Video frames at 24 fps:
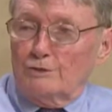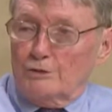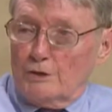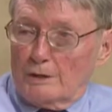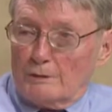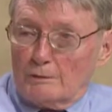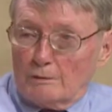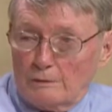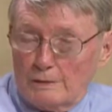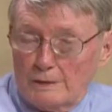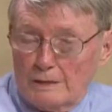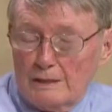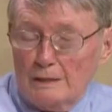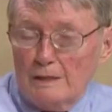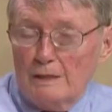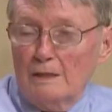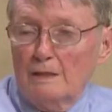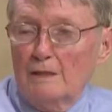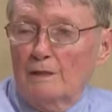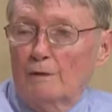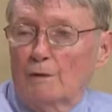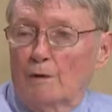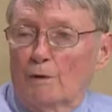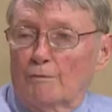Generally,
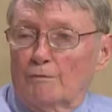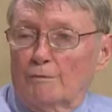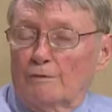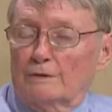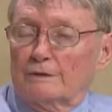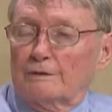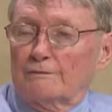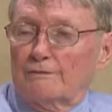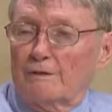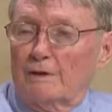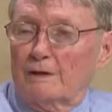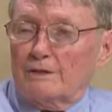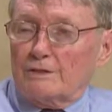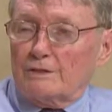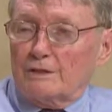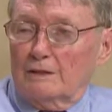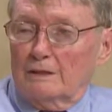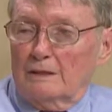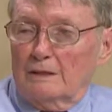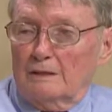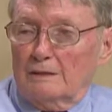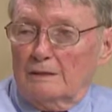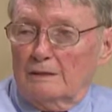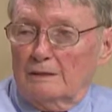over at the
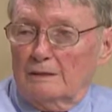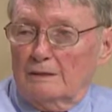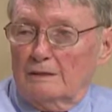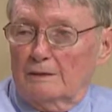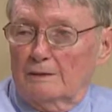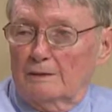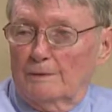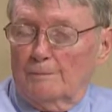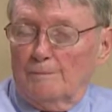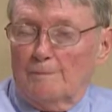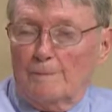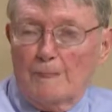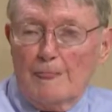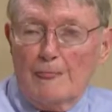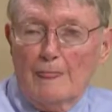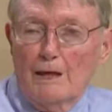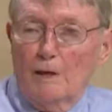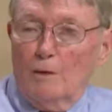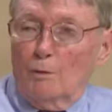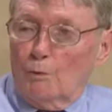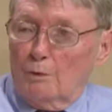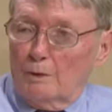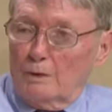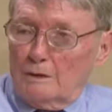fireside, oh, uh,
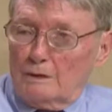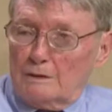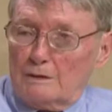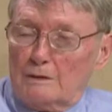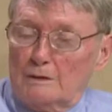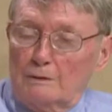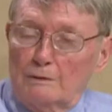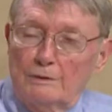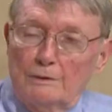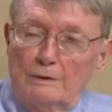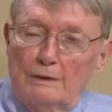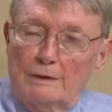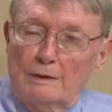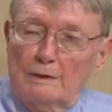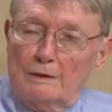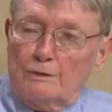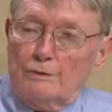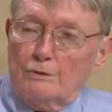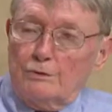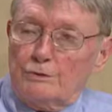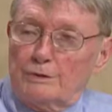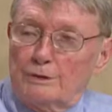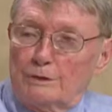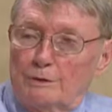we'll include an
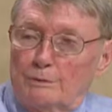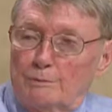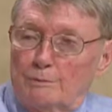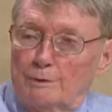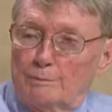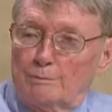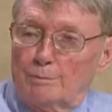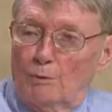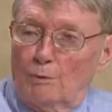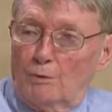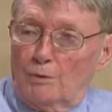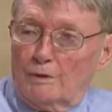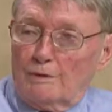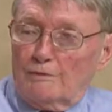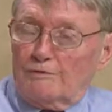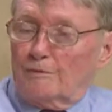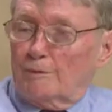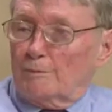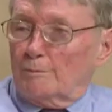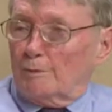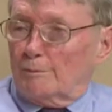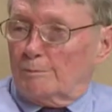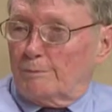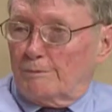acoustical report
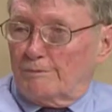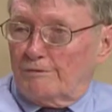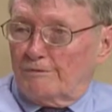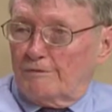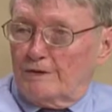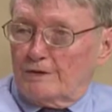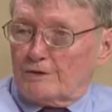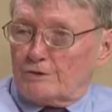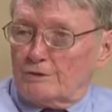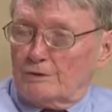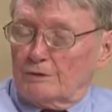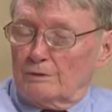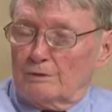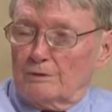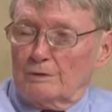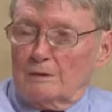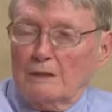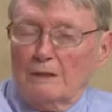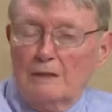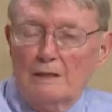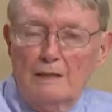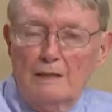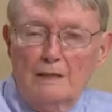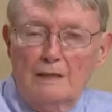from a professional,
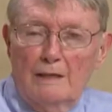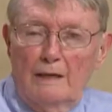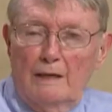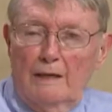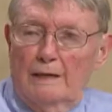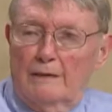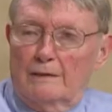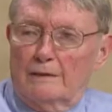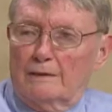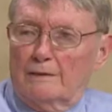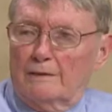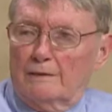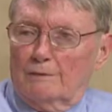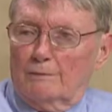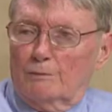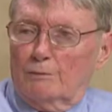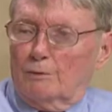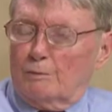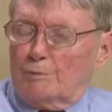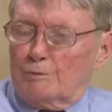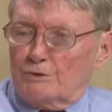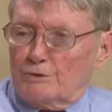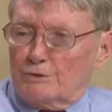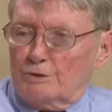and
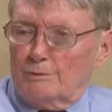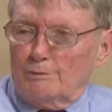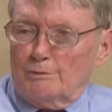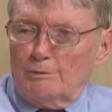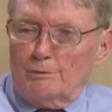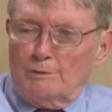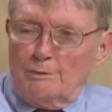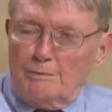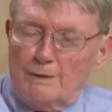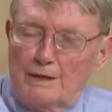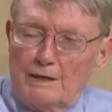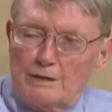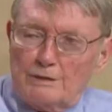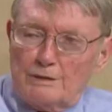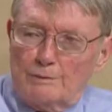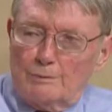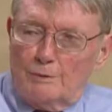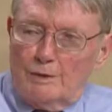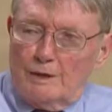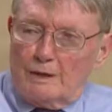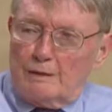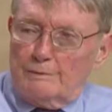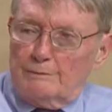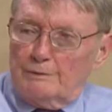we'll presumably make
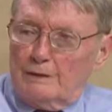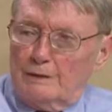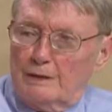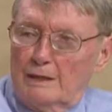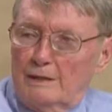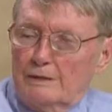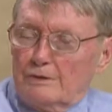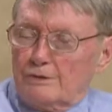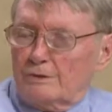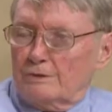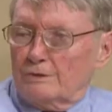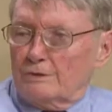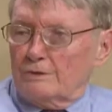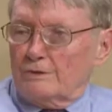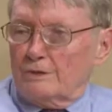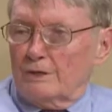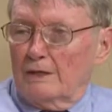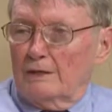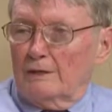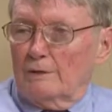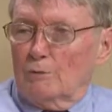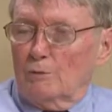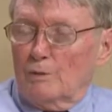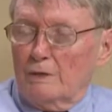some recommendations.
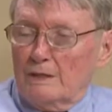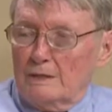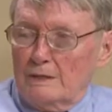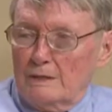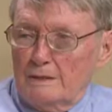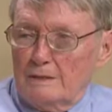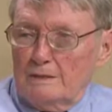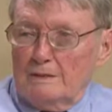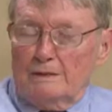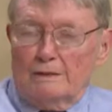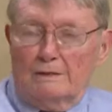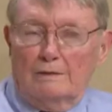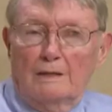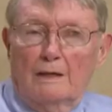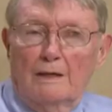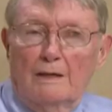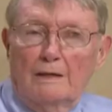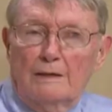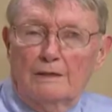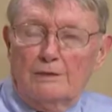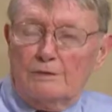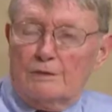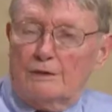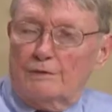And we, the
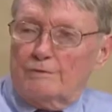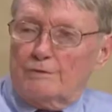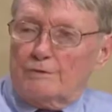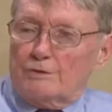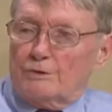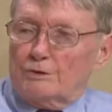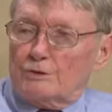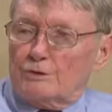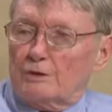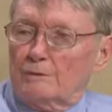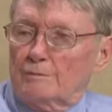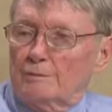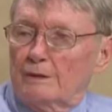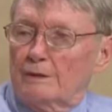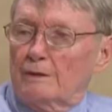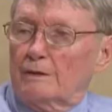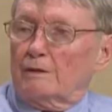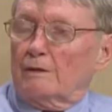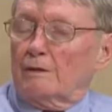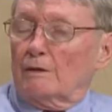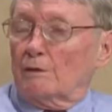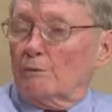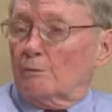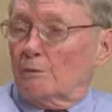dining services committee,
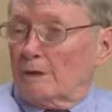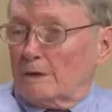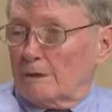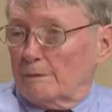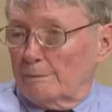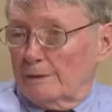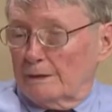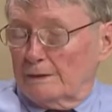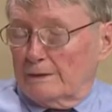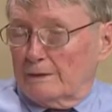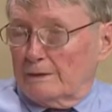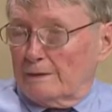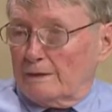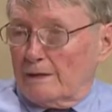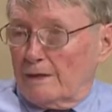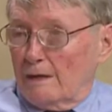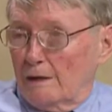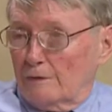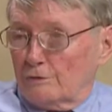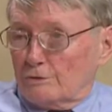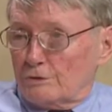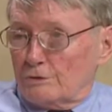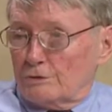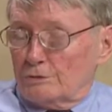are going to recommend to the
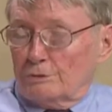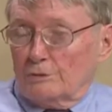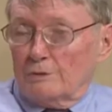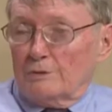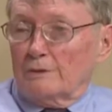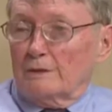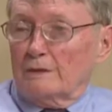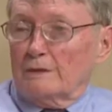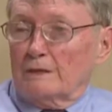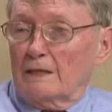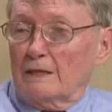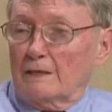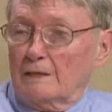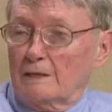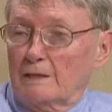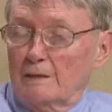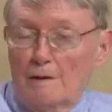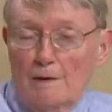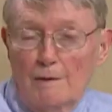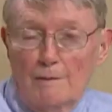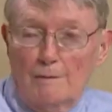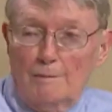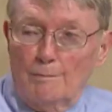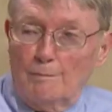council that they
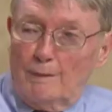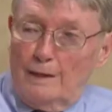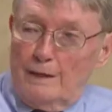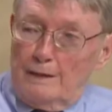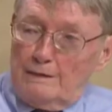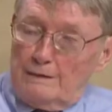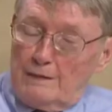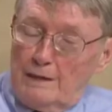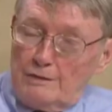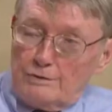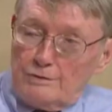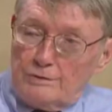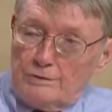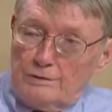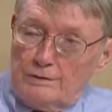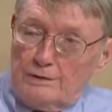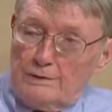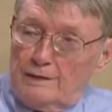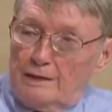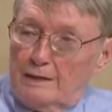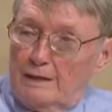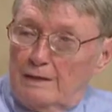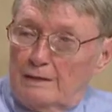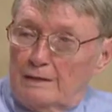pay attention
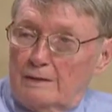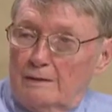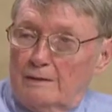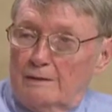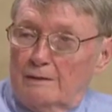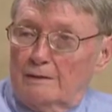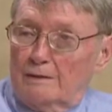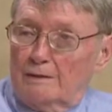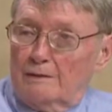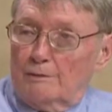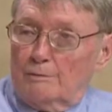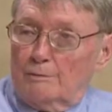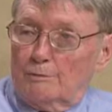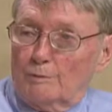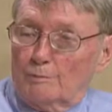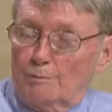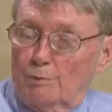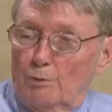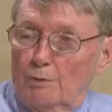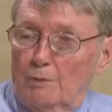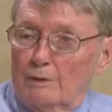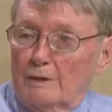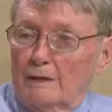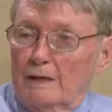to that uh,
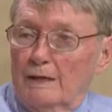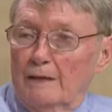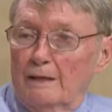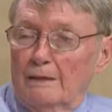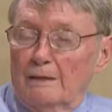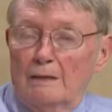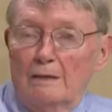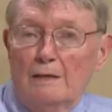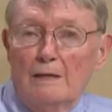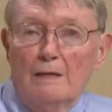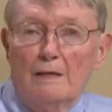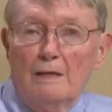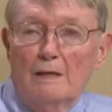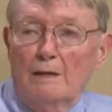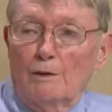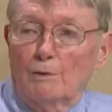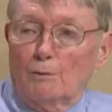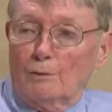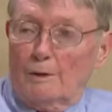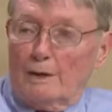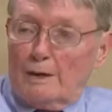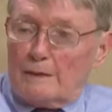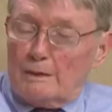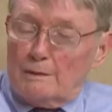report and
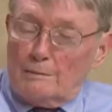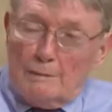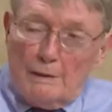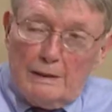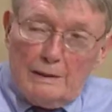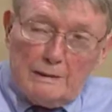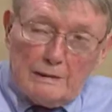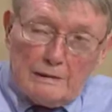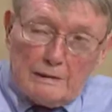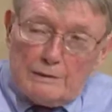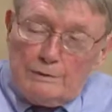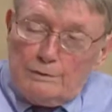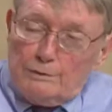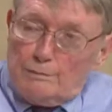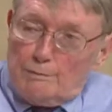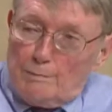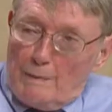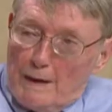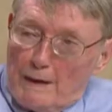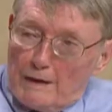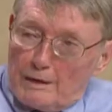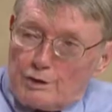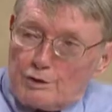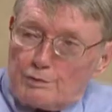recommend to
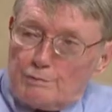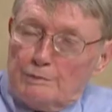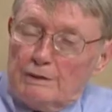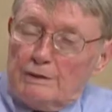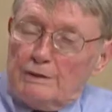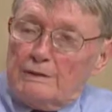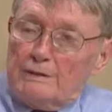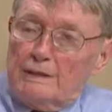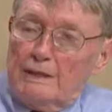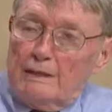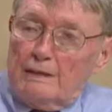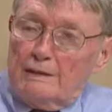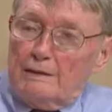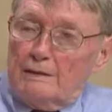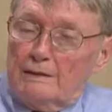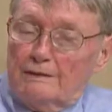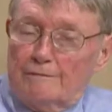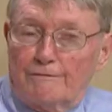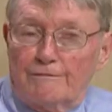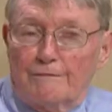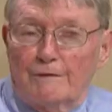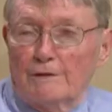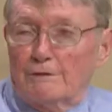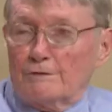management that
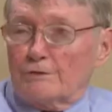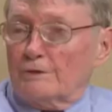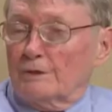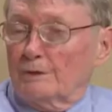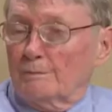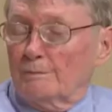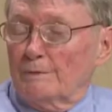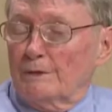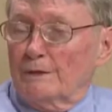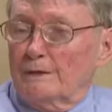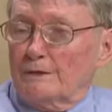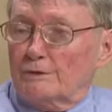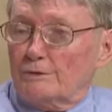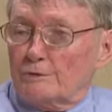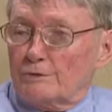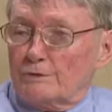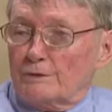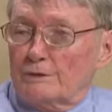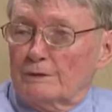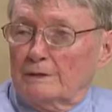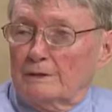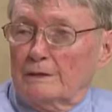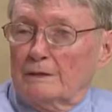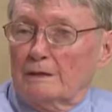if there's some
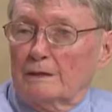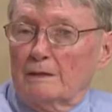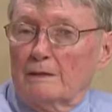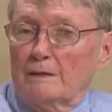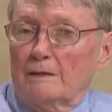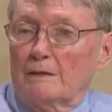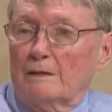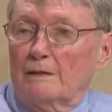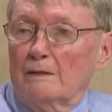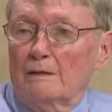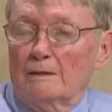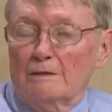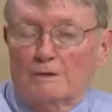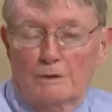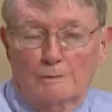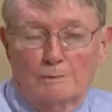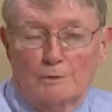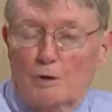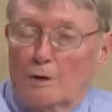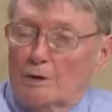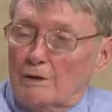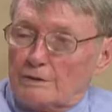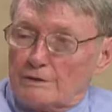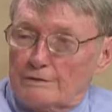interesting, some
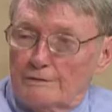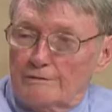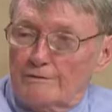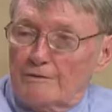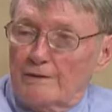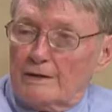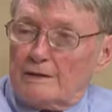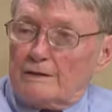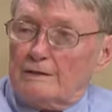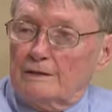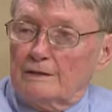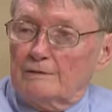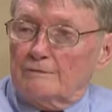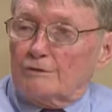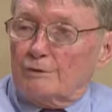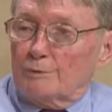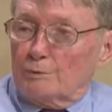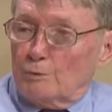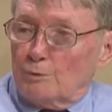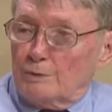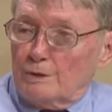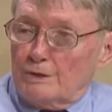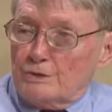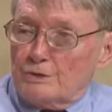cost-effective,
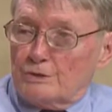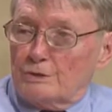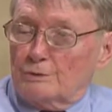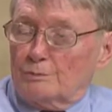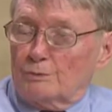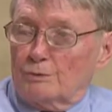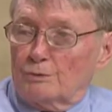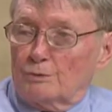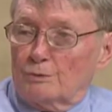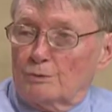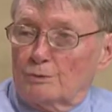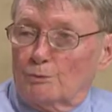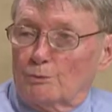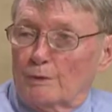some reasonable